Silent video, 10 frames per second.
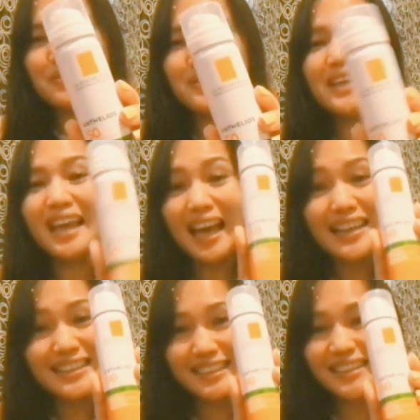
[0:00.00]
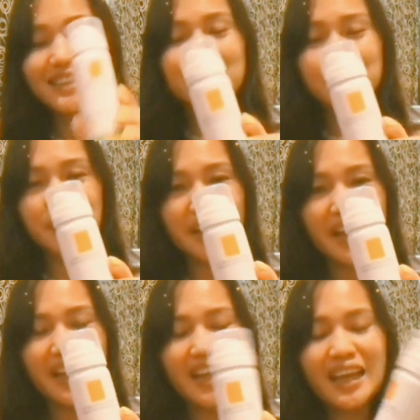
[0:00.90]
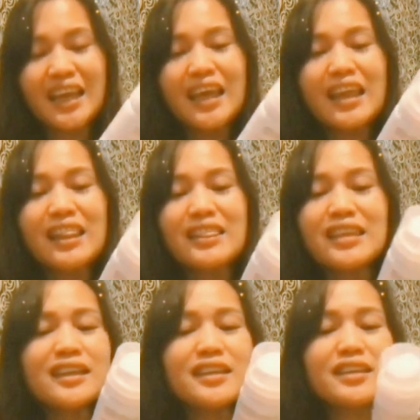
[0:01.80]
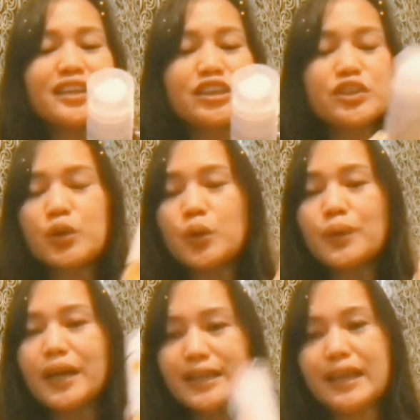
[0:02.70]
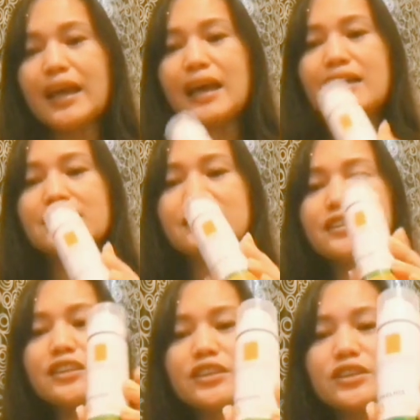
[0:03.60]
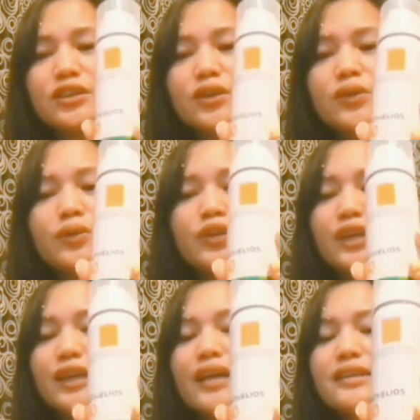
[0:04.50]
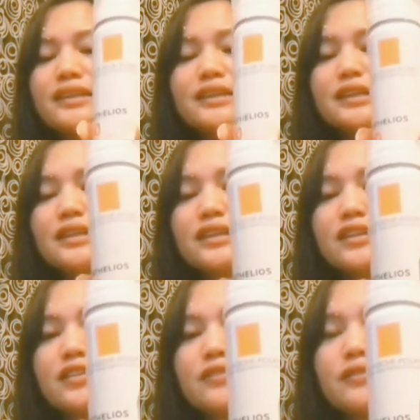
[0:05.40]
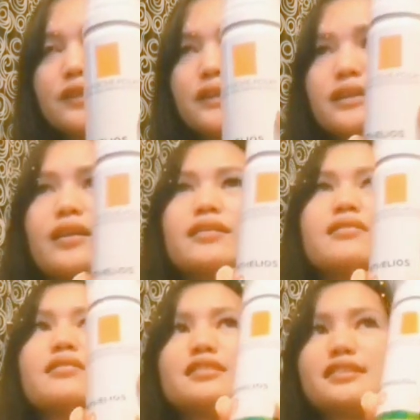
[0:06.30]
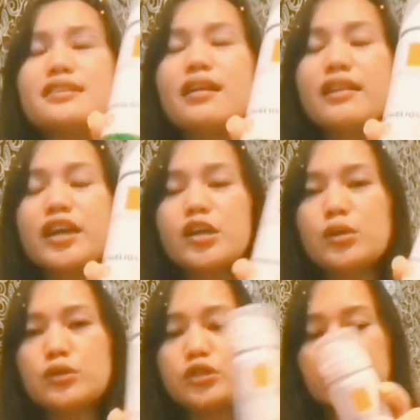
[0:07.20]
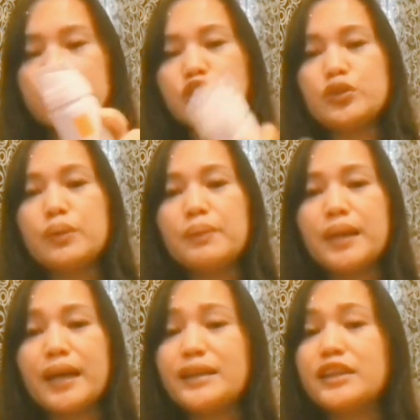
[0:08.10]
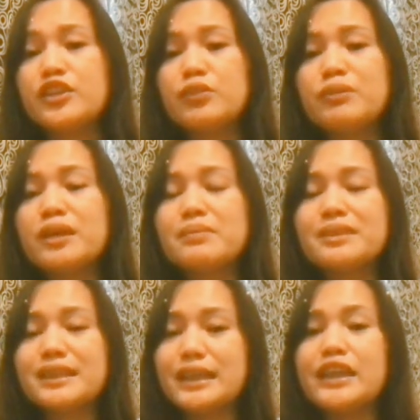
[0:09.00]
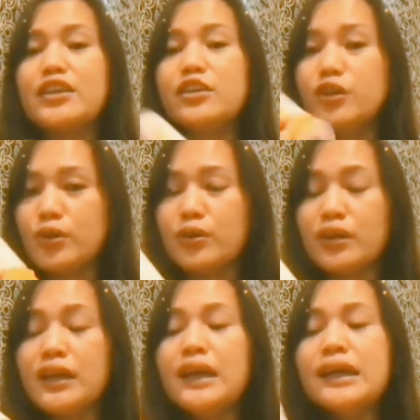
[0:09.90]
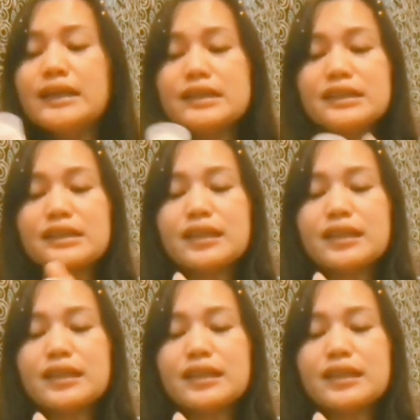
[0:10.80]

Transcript: and it's in a spray. There's no white cast. There's no, you cannot see it in your face. Like, it's not like a lotion that you applied it and you become sticky. No, this is like,